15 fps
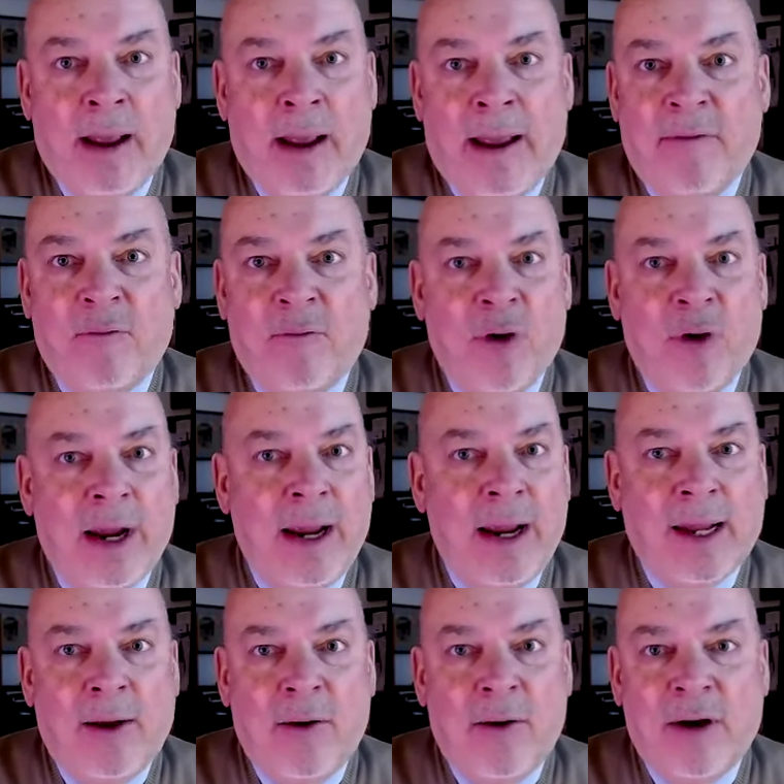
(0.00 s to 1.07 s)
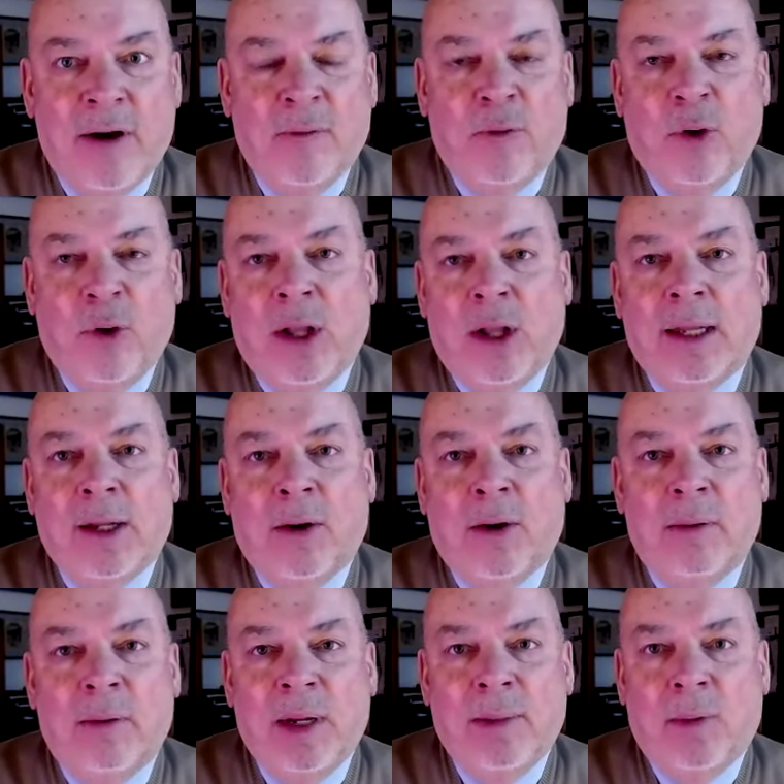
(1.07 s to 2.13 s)
every single effort that
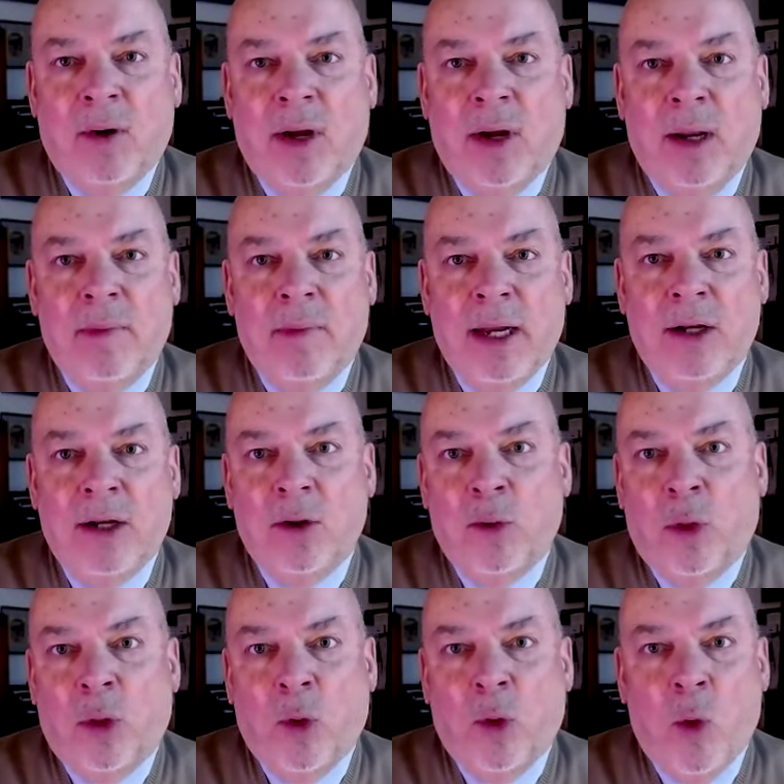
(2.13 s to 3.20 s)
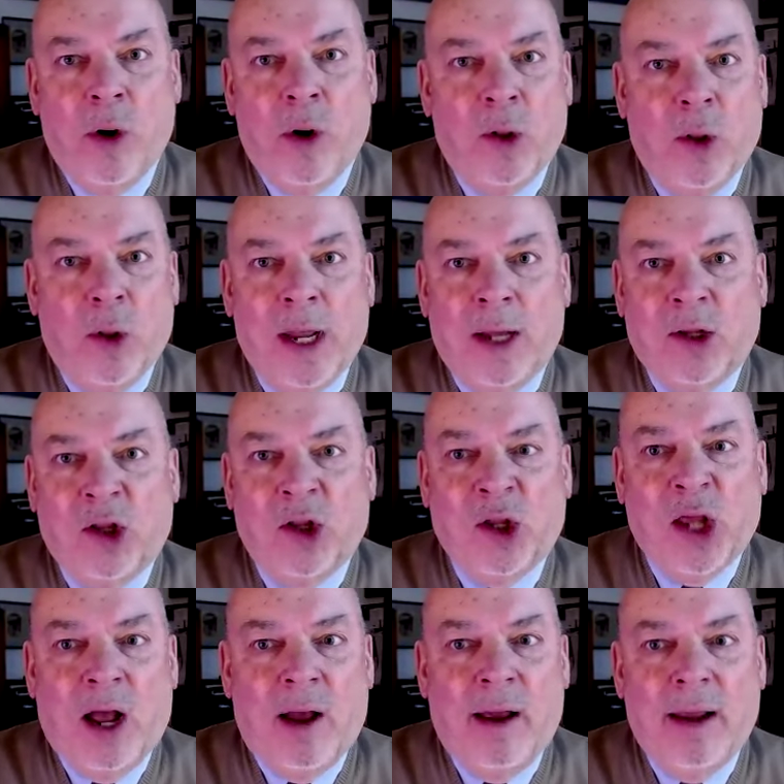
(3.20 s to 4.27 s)
certain people can make to thwart the
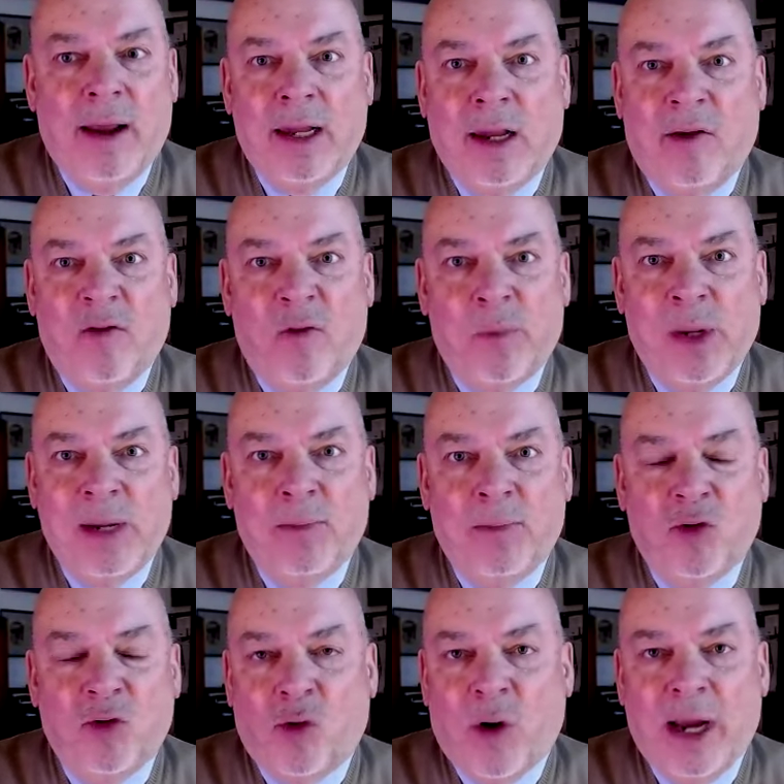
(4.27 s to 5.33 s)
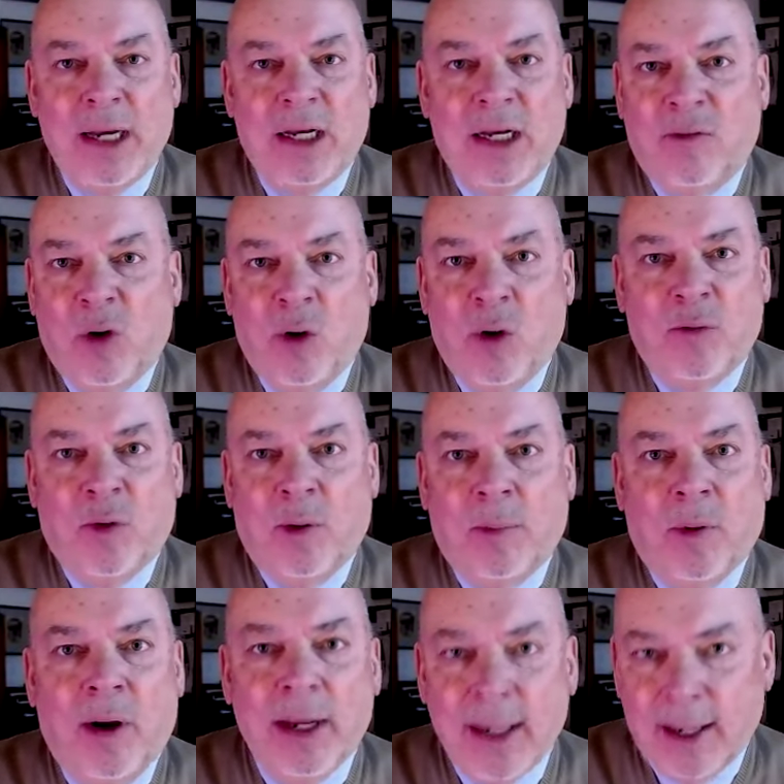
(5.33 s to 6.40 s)
exercise of people's right to vote for
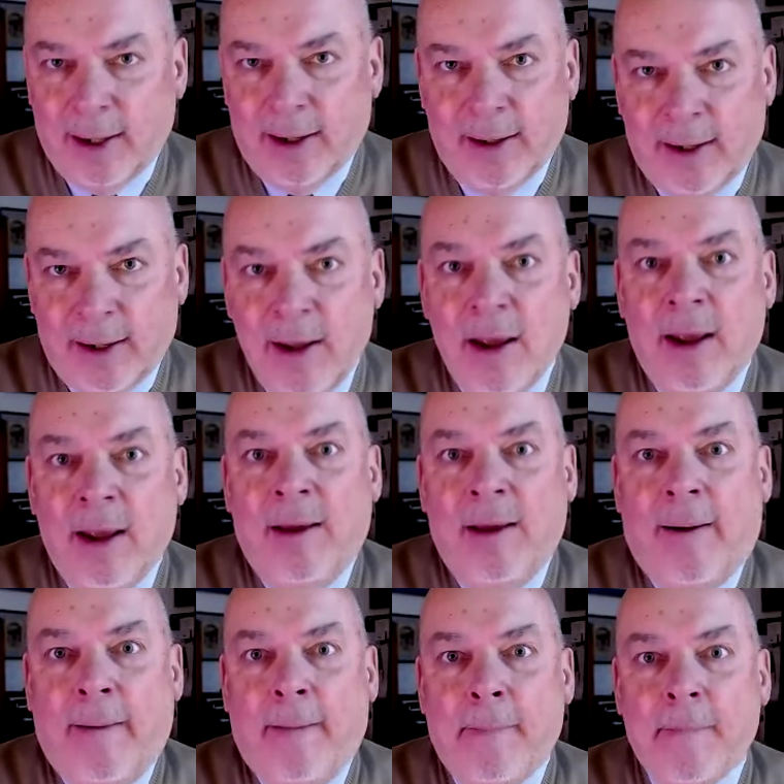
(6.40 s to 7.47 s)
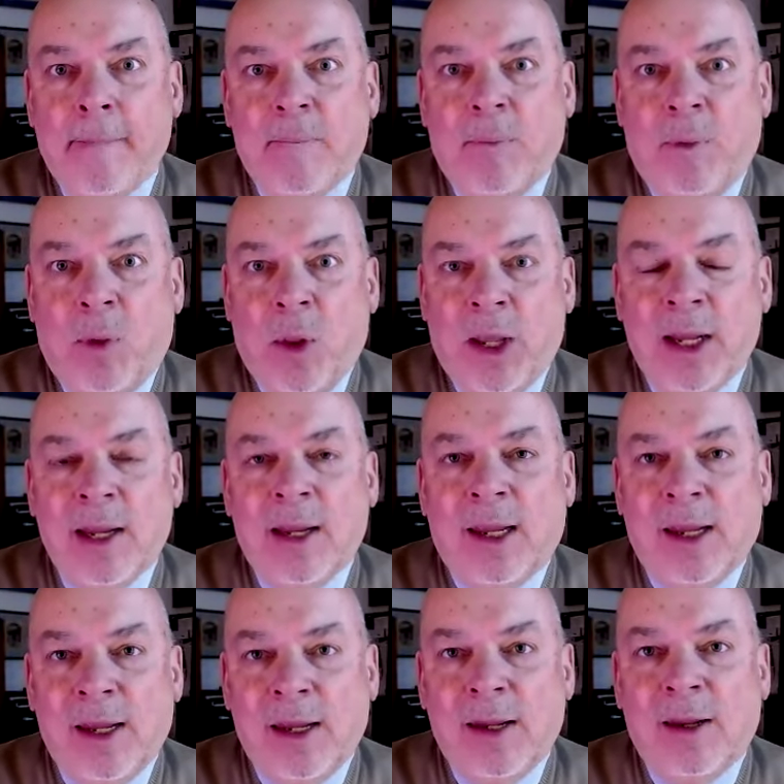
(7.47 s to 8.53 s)
president.
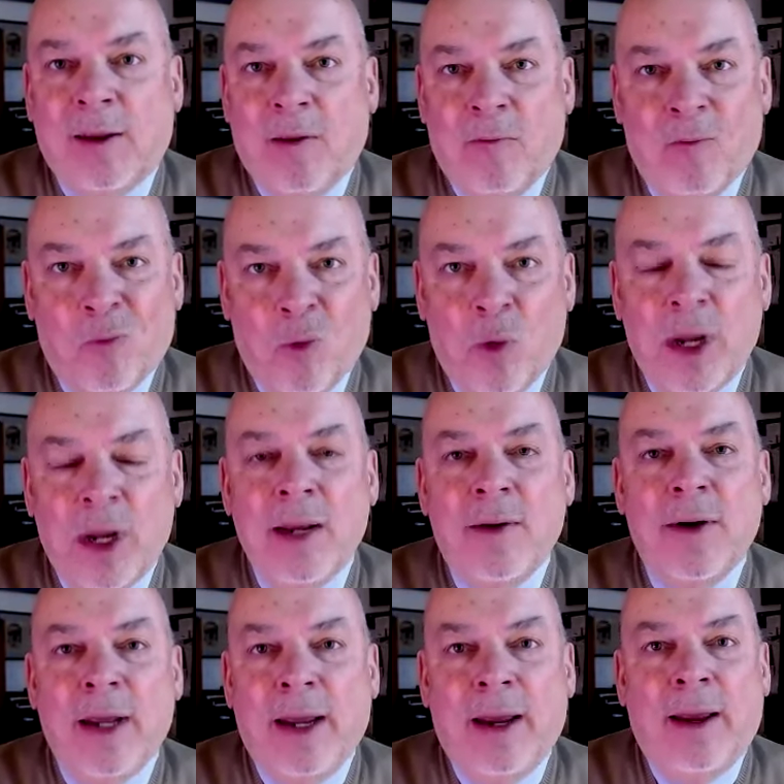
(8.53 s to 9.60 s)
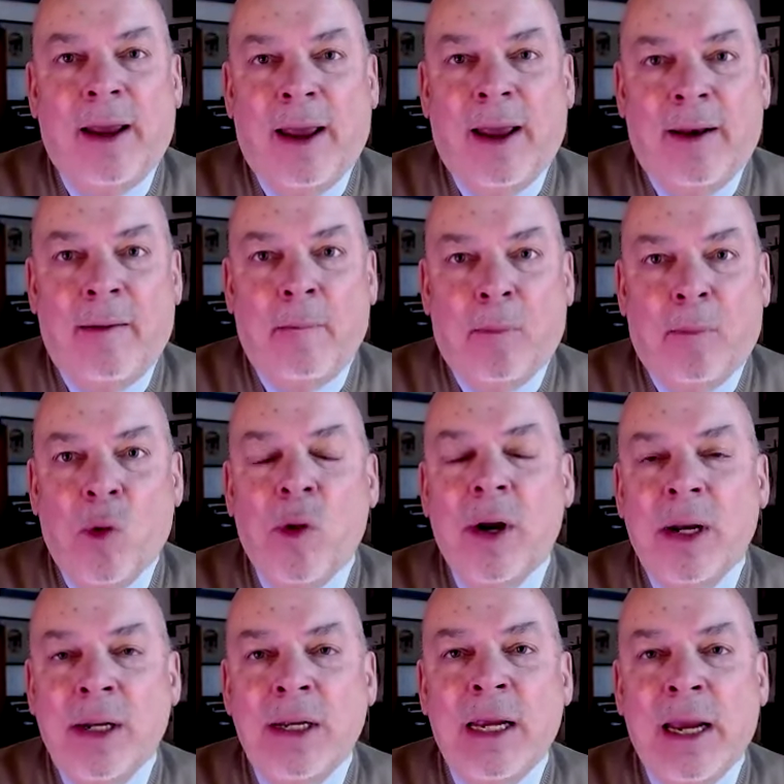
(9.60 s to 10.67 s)
This is really an
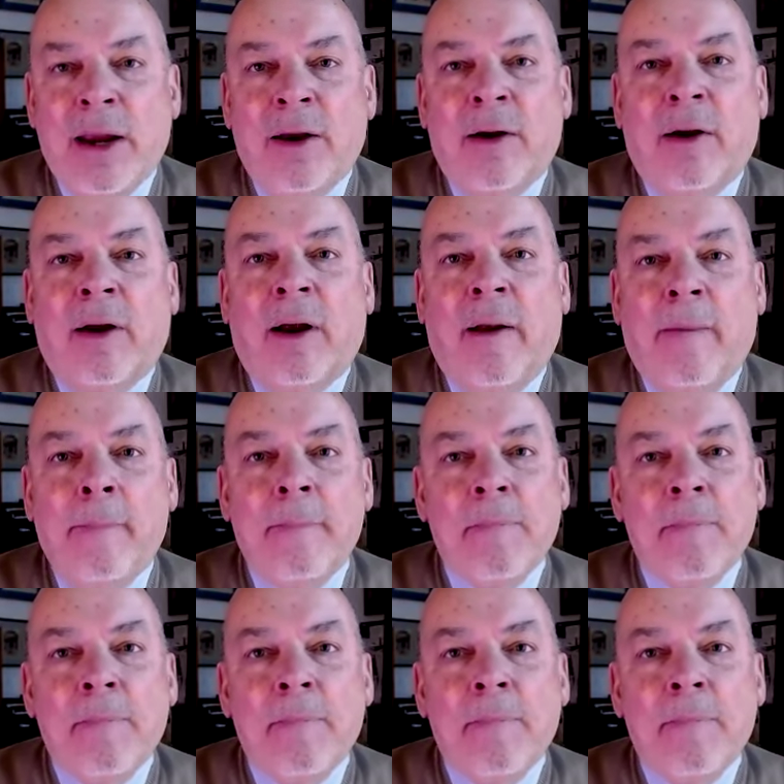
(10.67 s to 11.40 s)
important year